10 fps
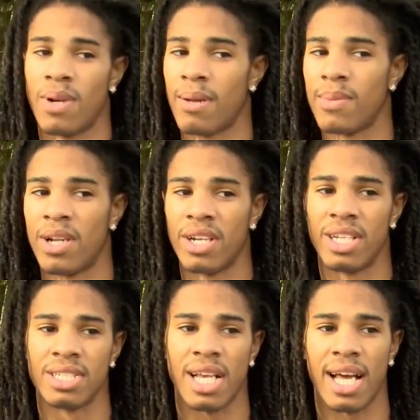I'm learning
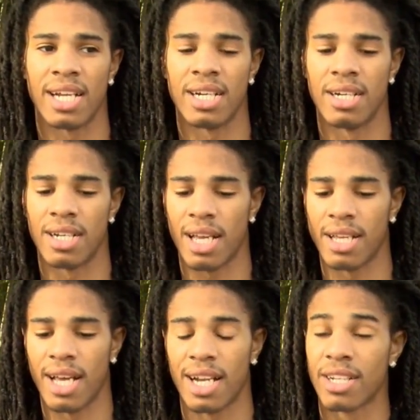is how to like
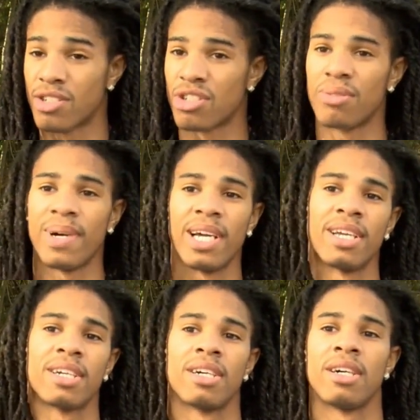how to control my
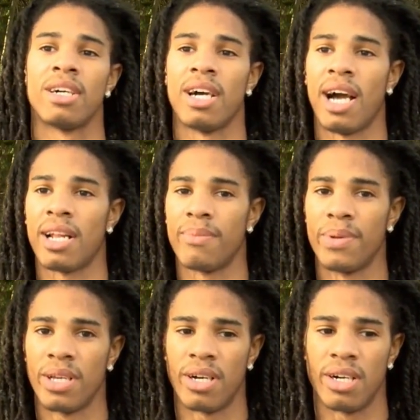anger, how to
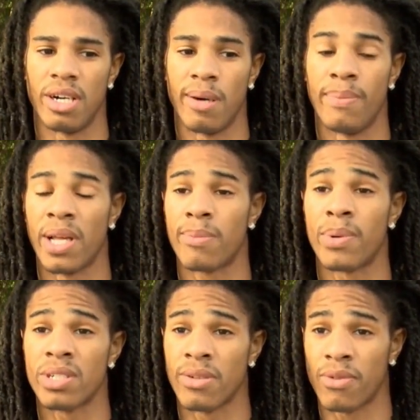be a, a, better
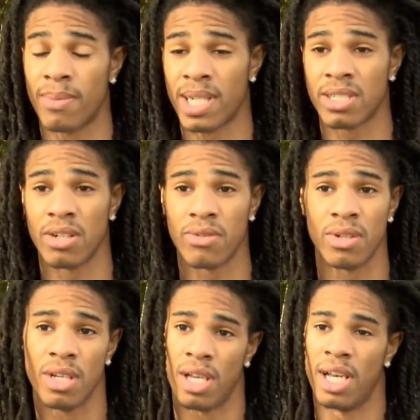person for myself
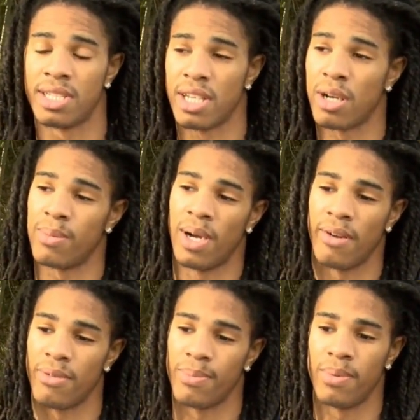and to help
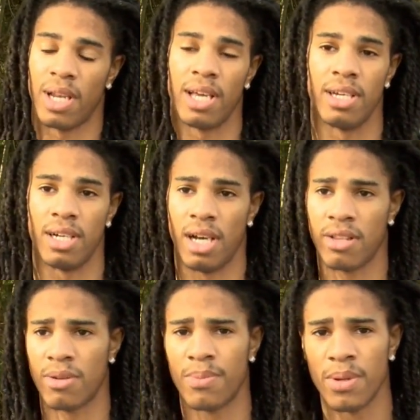ever, like
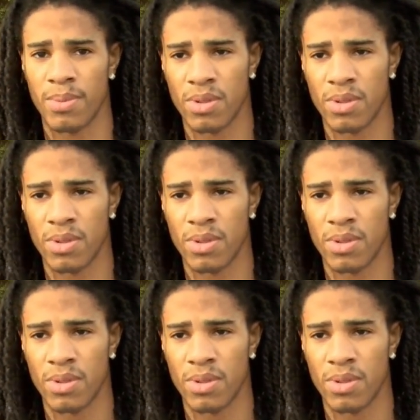other people.